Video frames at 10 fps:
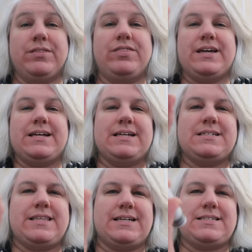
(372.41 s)

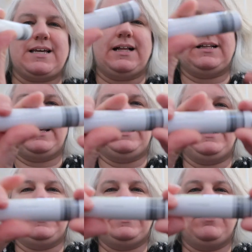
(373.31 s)
these they sell
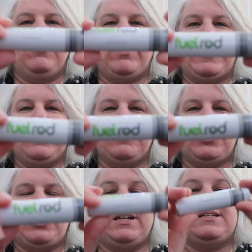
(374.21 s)
in vending
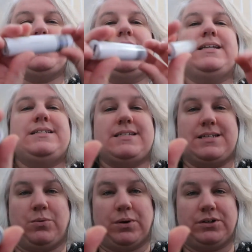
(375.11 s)
machines in
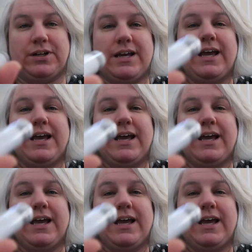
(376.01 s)
Disney World.